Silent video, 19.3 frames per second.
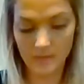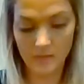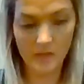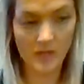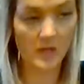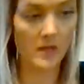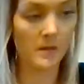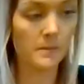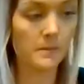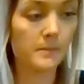
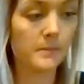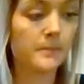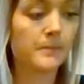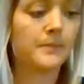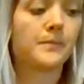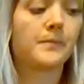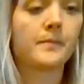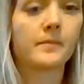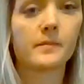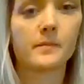Okay,
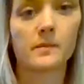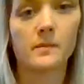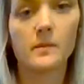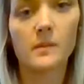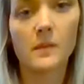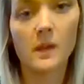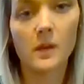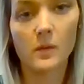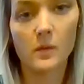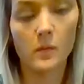
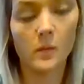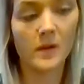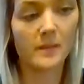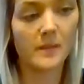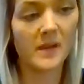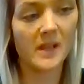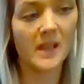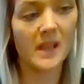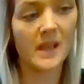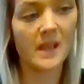wipe
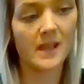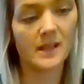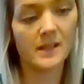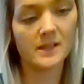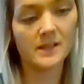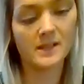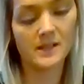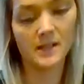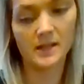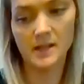my
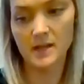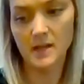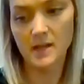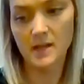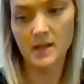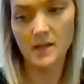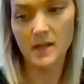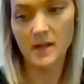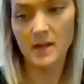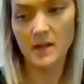hands.
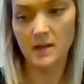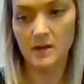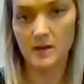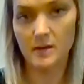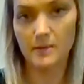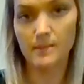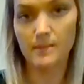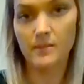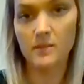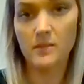
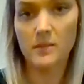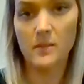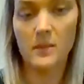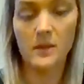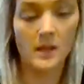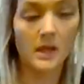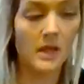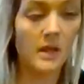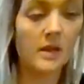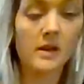
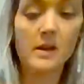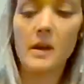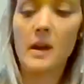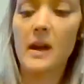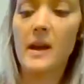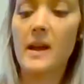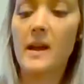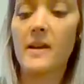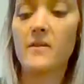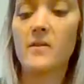Here
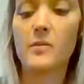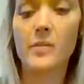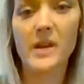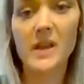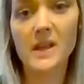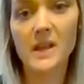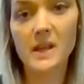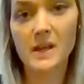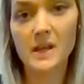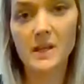I have a
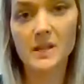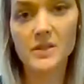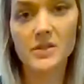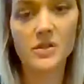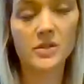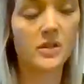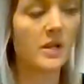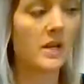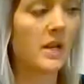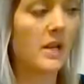baking
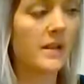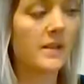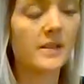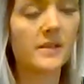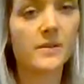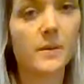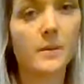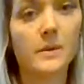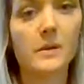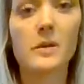dish.
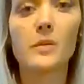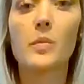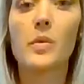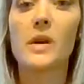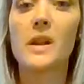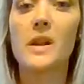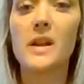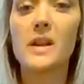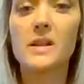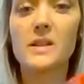That's what we're going to put
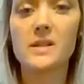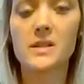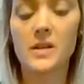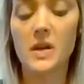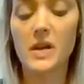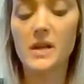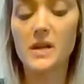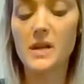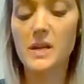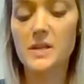it in. So
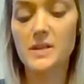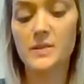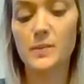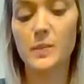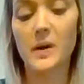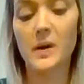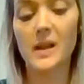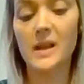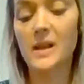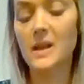I'm going to
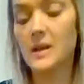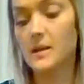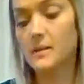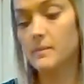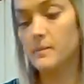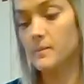spray it.